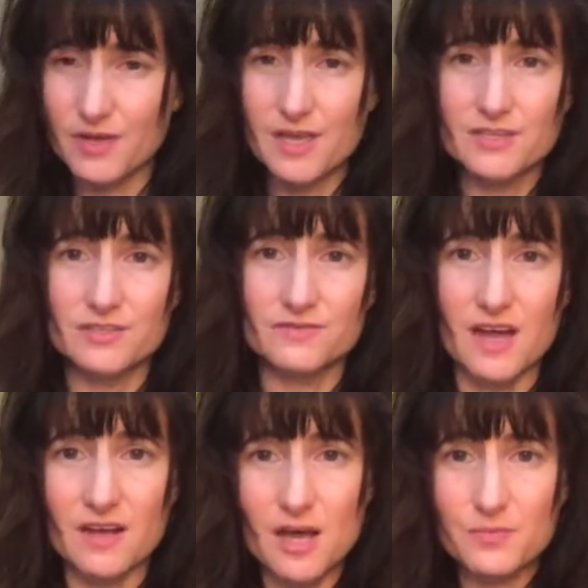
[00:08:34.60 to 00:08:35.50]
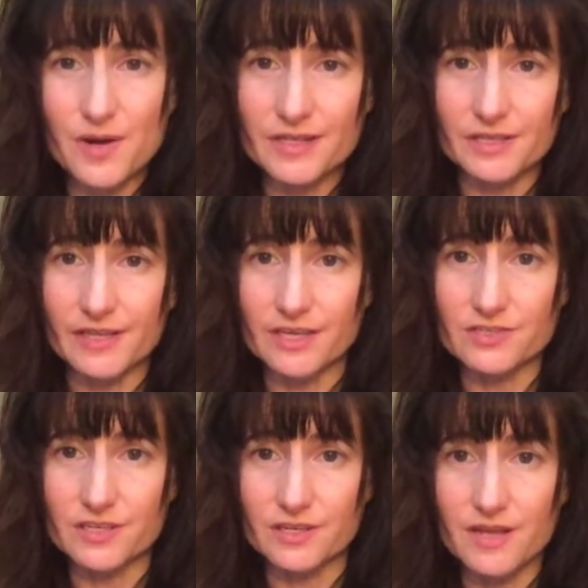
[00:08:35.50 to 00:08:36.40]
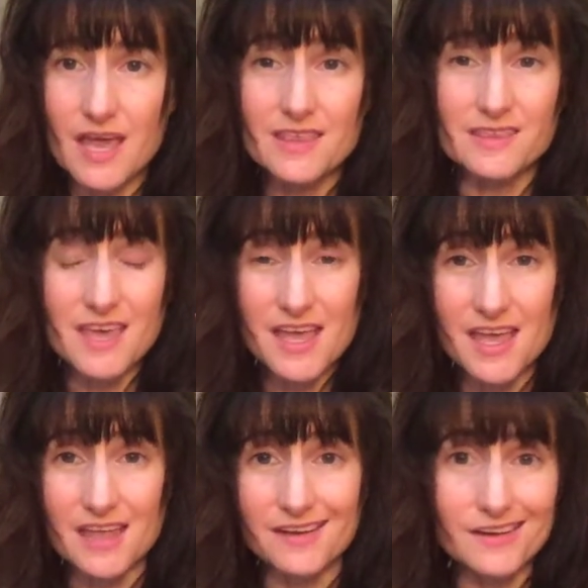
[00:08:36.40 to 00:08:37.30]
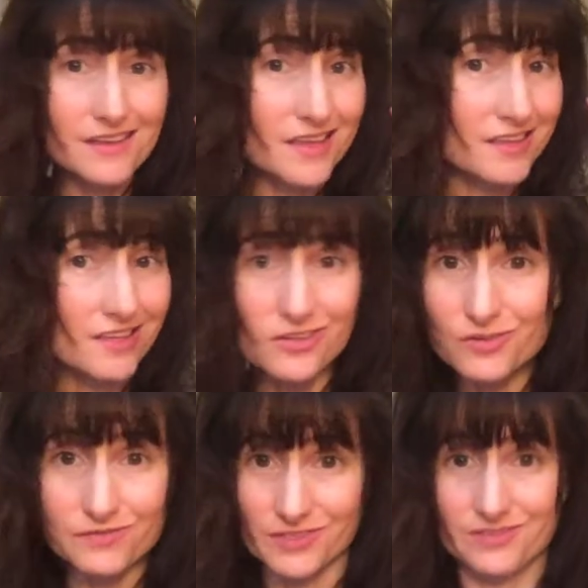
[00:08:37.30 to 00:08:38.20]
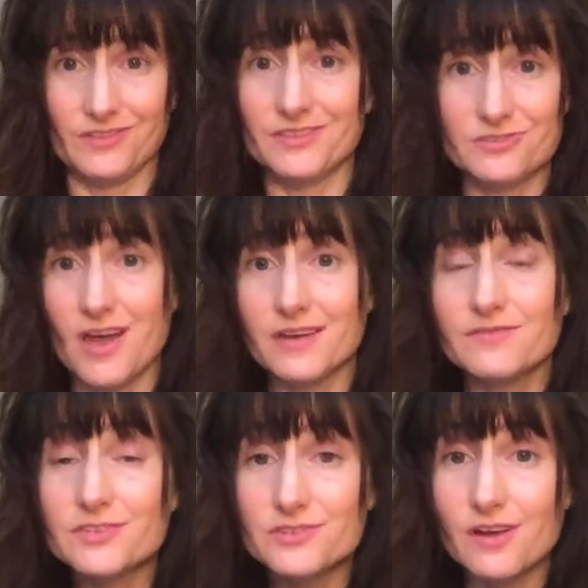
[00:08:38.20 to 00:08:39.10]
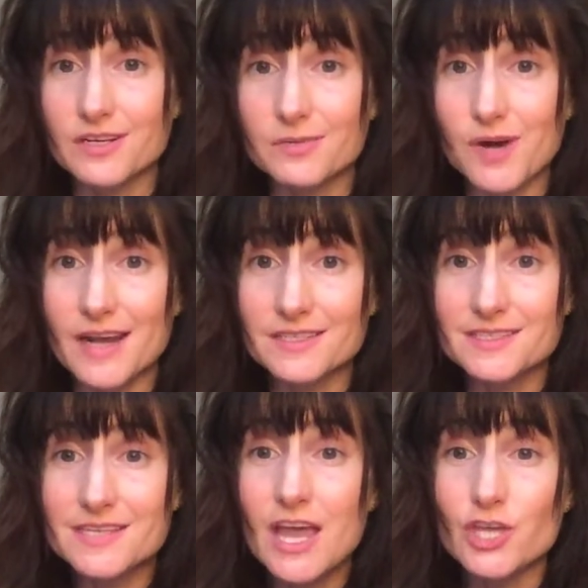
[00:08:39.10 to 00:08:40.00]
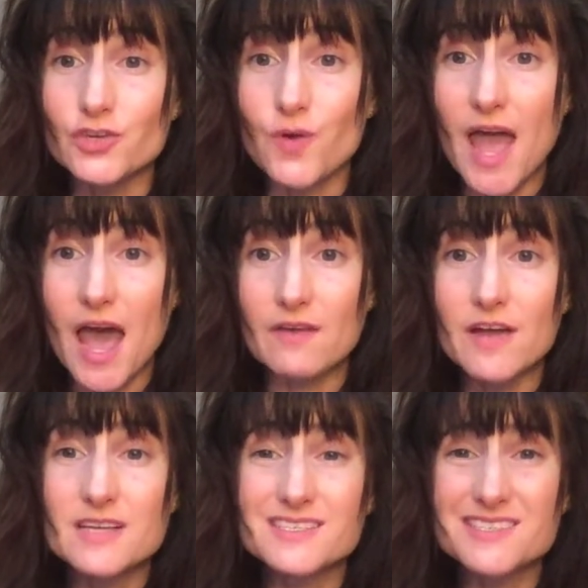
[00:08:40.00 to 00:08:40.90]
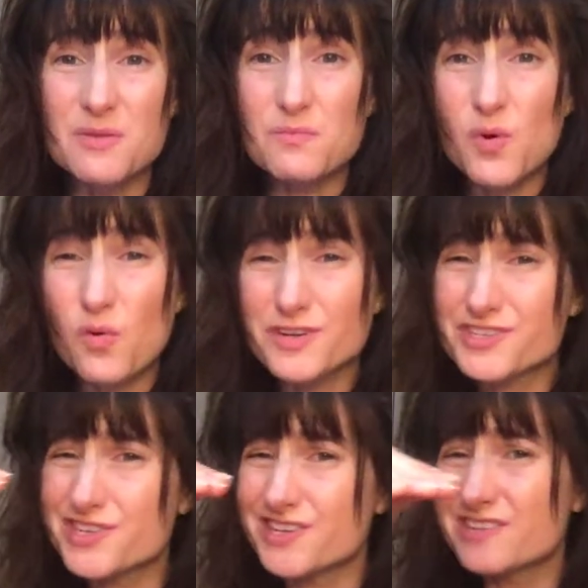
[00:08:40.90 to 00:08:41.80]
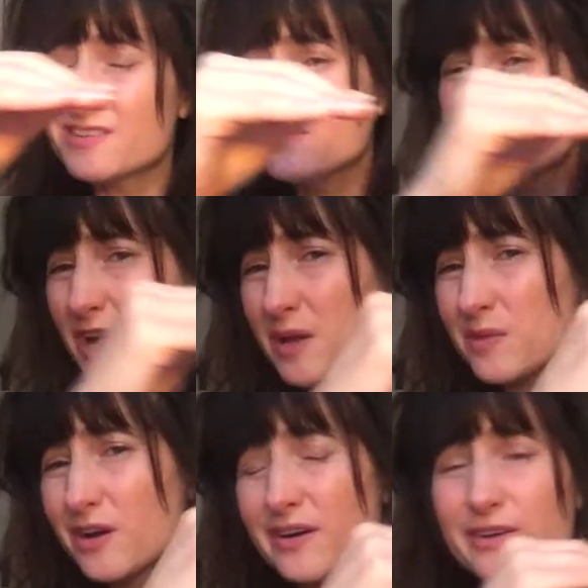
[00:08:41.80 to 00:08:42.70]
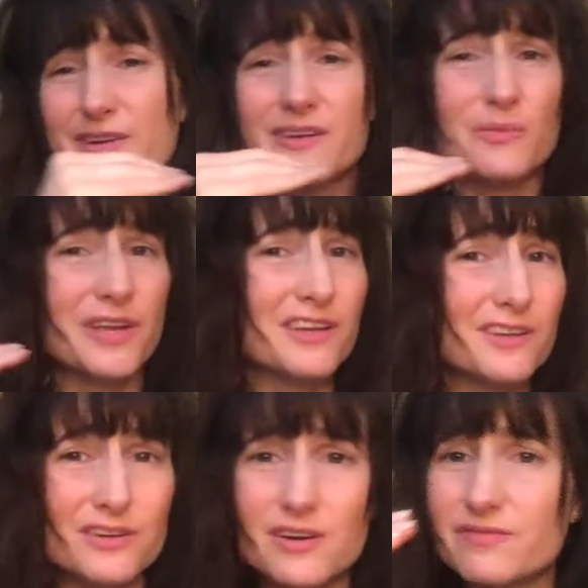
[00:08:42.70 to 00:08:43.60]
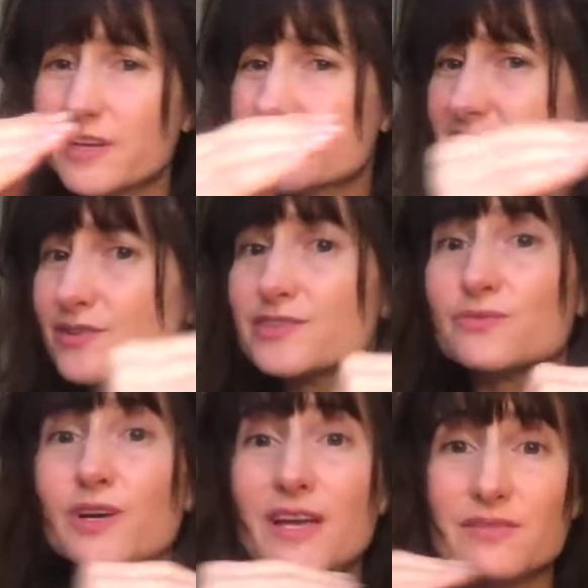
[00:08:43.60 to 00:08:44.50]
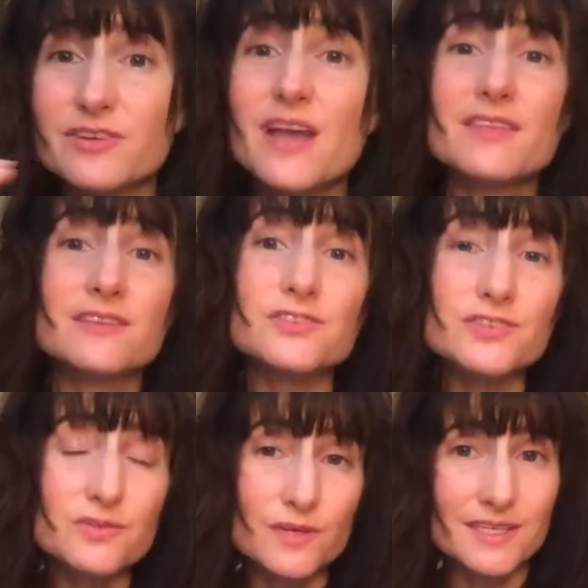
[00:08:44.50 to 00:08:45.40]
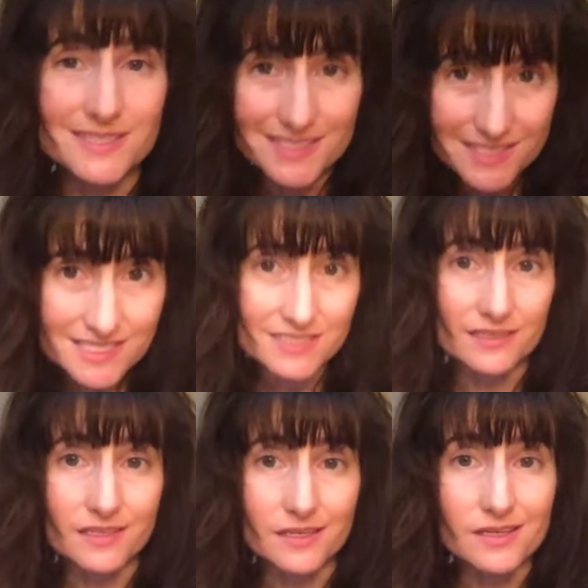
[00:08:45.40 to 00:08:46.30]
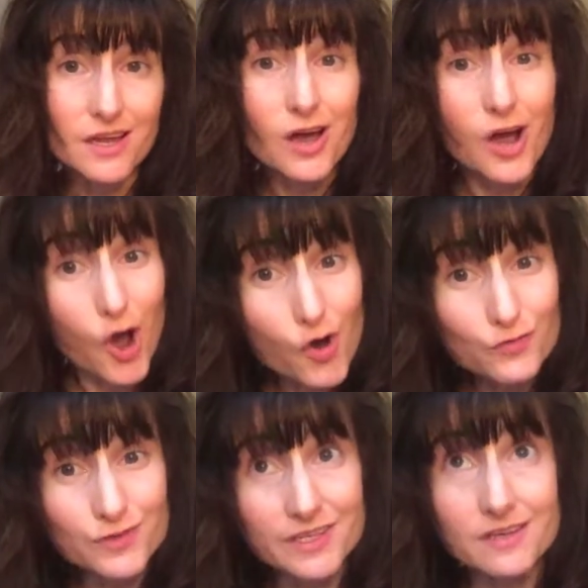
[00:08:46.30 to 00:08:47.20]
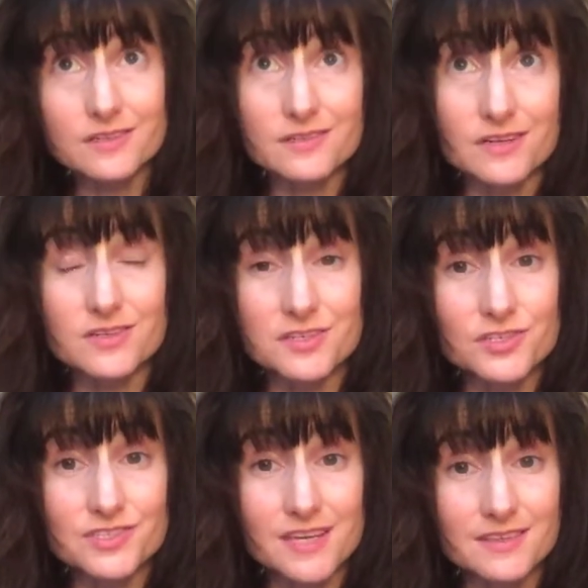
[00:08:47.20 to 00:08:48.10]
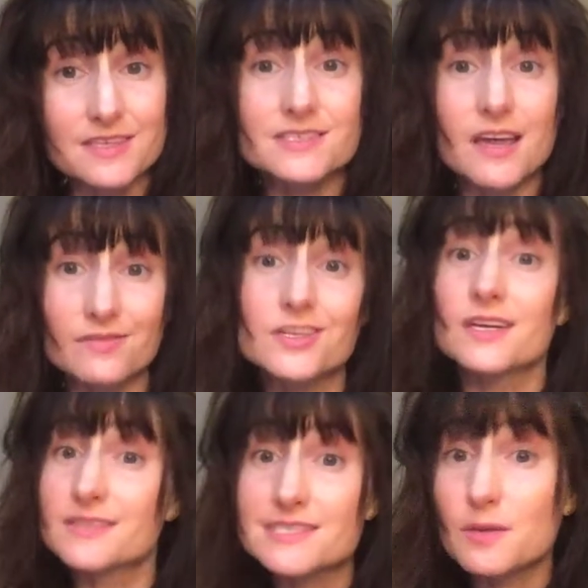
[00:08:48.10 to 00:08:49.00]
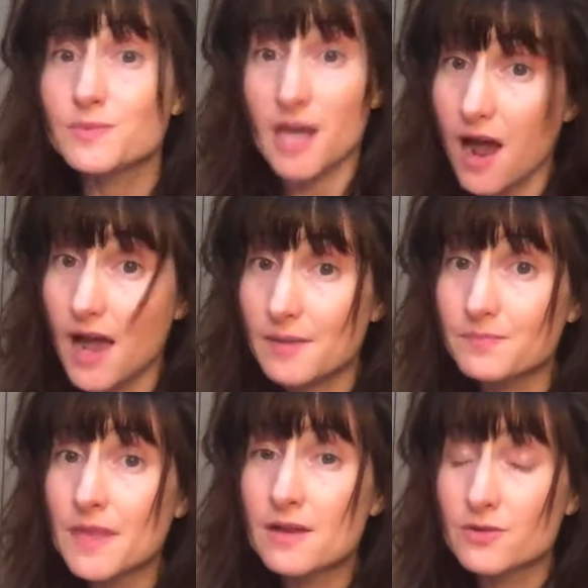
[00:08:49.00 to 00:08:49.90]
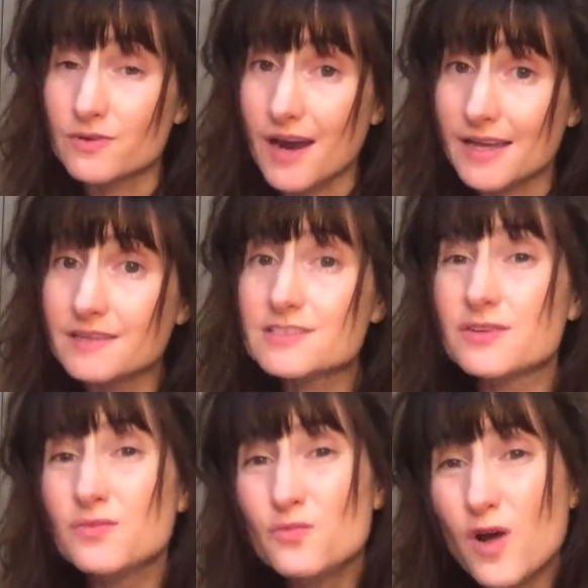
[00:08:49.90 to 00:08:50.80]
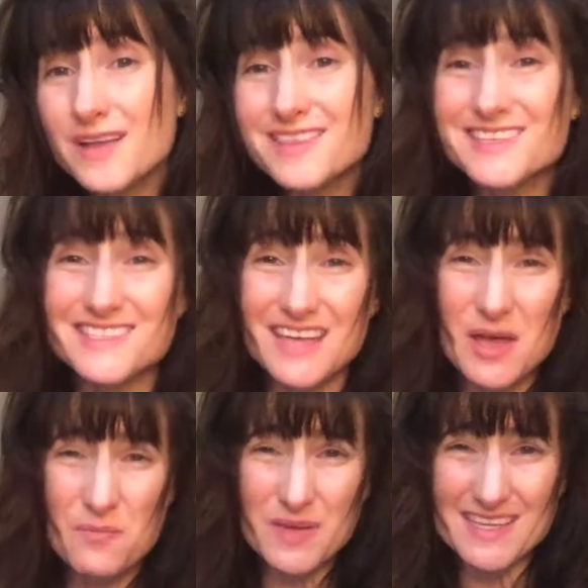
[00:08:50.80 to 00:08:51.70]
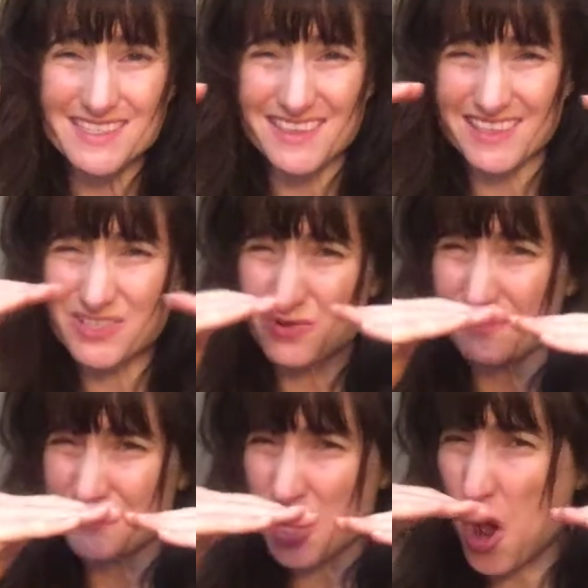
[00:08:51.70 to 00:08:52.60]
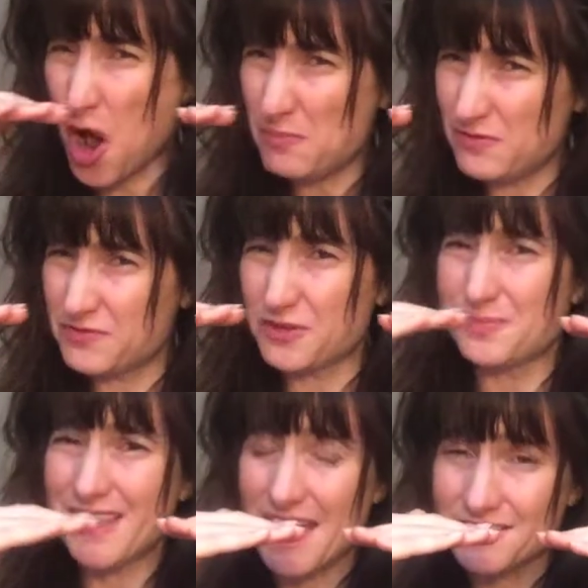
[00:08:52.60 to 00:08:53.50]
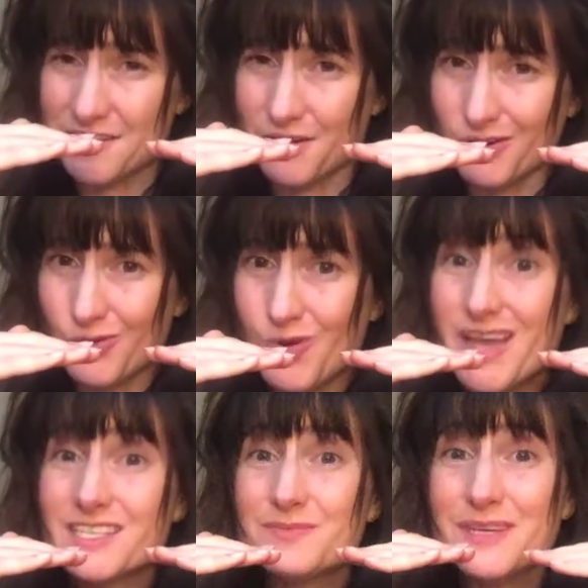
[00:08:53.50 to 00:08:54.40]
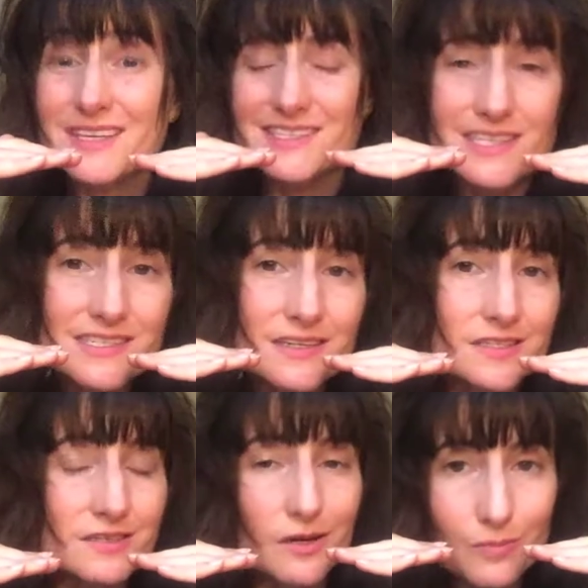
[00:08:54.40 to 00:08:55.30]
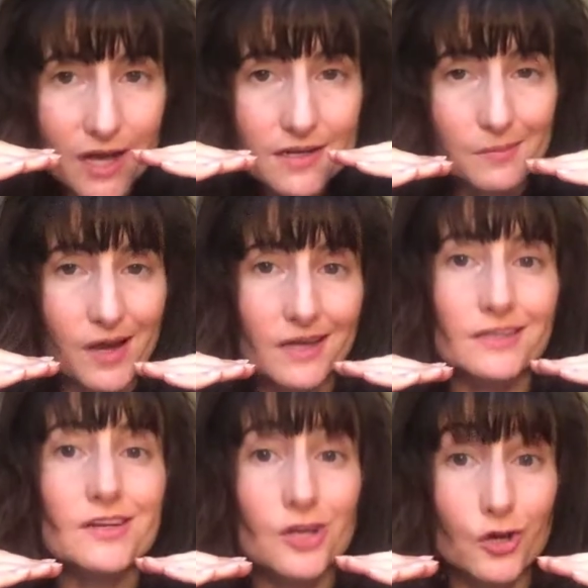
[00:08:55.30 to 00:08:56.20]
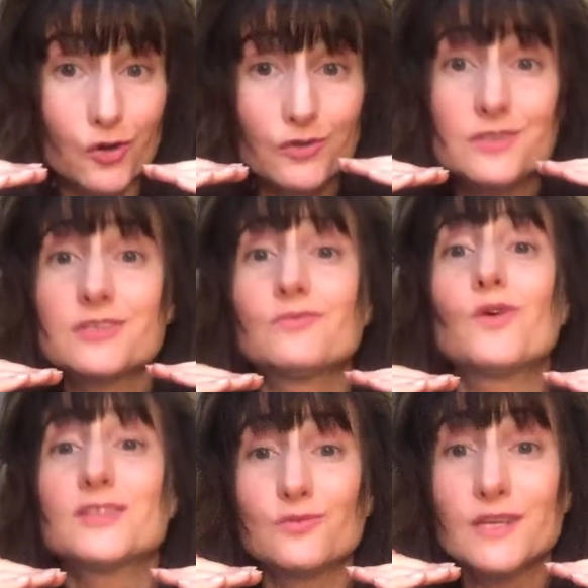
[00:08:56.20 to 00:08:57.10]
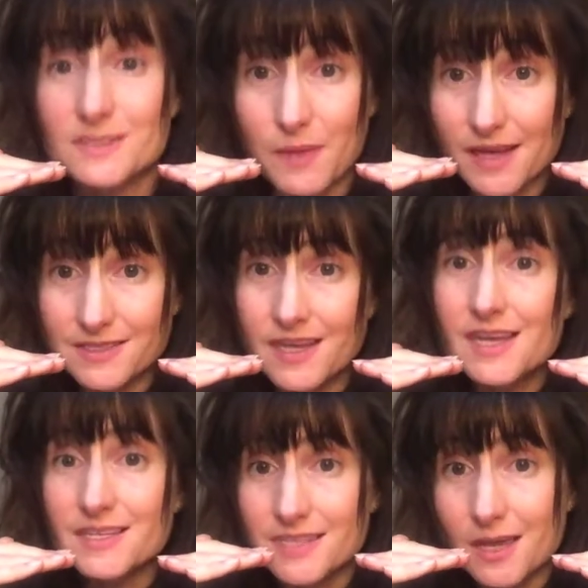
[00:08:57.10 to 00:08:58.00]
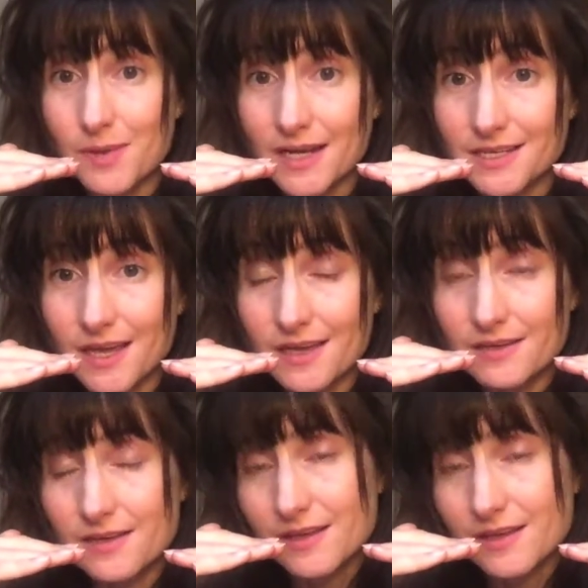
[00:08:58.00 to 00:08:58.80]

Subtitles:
So you've got upregulation. Then, in the universal design of a Ashtanga practice, you have some portion of the primary or intermediate or advanced series or whatever that you're doing consistently, hopefully under conditions like these every day at the same time, right? So you want this piece at the sort of top of your plateau to be consistent so your body-mind knows what to expect day by day.